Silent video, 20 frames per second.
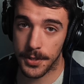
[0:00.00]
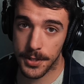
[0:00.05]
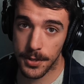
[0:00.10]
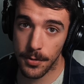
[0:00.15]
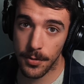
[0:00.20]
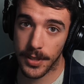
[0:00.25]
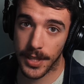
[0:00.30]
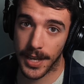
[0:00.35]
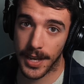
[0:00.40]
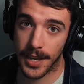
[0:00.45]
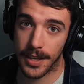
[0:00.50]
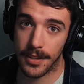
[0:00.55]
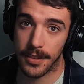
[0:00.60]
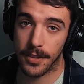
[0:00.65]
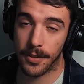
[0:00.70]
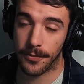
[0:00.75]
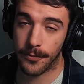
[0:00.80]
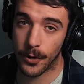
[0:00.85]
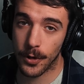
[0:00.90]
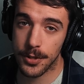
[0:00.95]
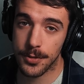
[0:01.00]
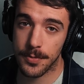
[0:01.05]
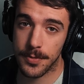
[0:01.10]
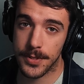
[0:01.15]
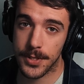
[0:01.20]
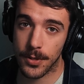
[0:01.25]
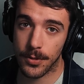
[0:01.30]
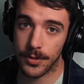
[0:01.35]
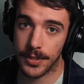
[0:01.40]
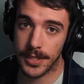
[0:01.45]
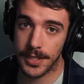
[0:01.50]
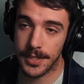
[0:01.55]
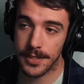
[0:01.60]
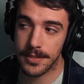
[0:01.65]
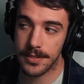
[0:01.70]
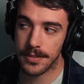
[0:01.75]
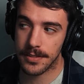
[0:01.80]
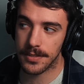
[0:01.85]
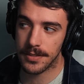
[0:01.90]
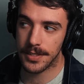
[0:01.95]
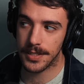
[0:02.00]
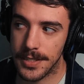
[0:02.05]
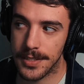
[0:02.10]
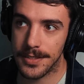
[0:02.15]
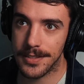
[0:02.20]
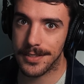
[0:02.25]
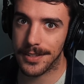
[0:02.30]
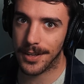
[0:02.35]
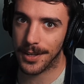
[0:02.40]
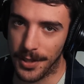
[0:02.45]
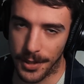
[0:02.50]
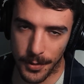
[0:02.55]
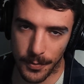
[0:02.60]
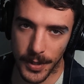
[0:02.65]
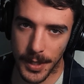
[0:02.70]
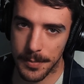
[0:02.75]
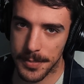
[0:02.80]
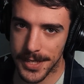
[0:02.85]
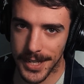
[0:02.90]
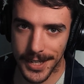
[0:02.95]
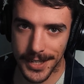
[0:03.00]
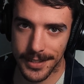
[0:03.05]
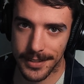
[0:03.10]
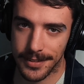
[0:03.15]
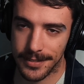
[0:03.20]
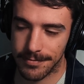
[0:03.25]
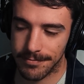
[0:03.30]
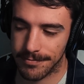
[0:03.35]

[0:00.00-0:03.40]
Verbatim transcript: you do that, the first result is his other website.